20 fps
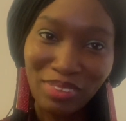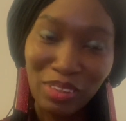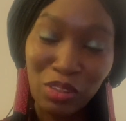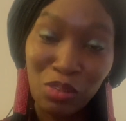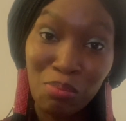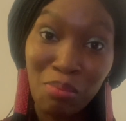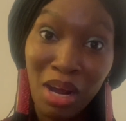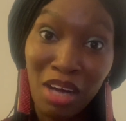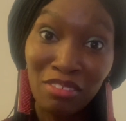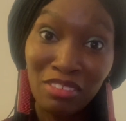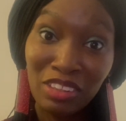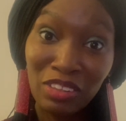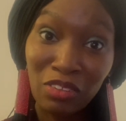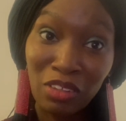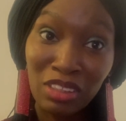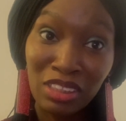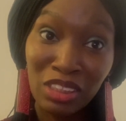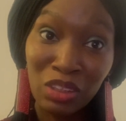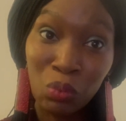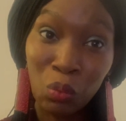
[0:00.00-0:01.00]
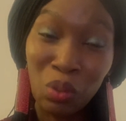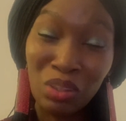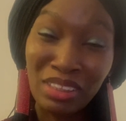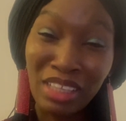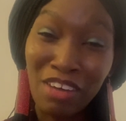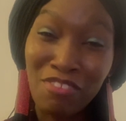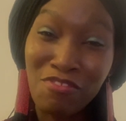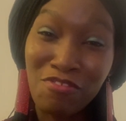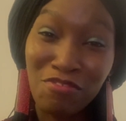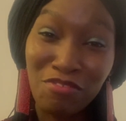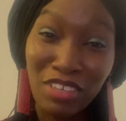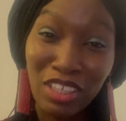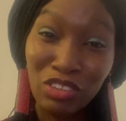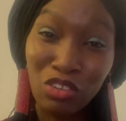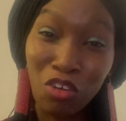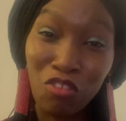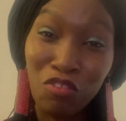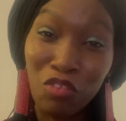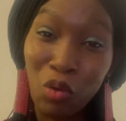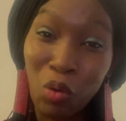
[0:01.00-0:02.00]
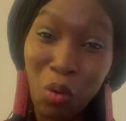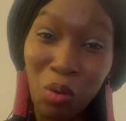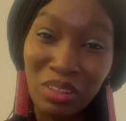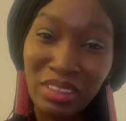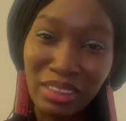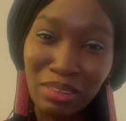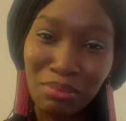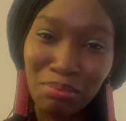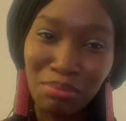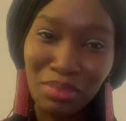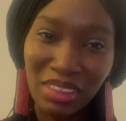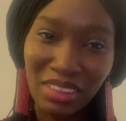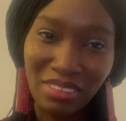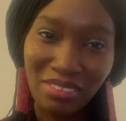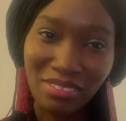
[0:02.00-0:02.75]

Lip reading: Human Resources was afraid of God in me.